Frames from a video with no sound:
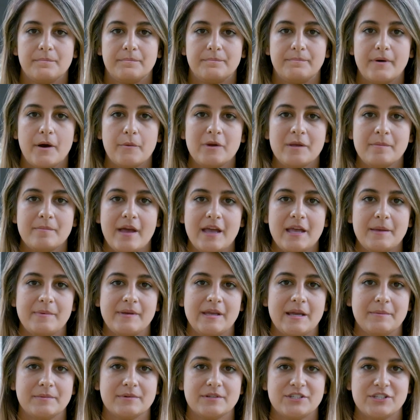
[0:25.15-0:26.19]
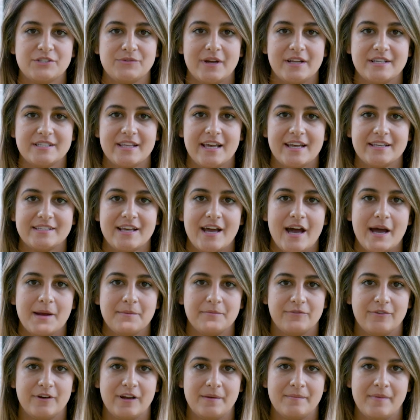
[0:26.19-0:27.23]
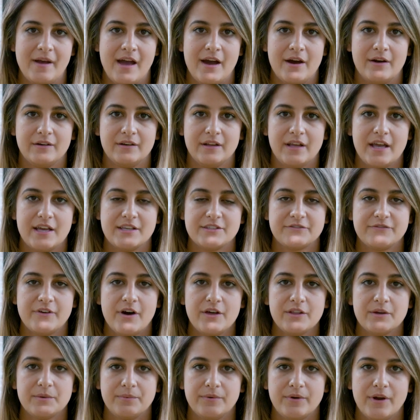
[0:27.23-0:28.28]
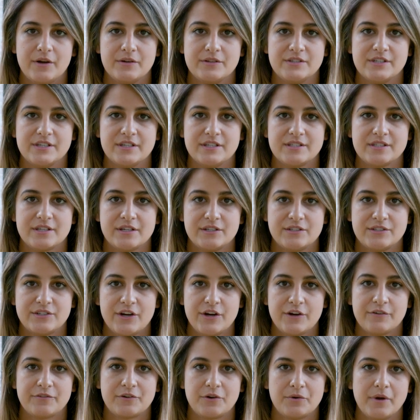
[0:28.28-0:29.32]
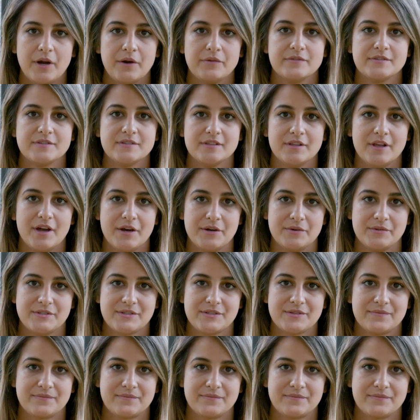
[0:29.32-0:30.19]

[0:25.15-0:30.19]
But we may be able to stretch that time frame out. As fall approaches, turf growth slows.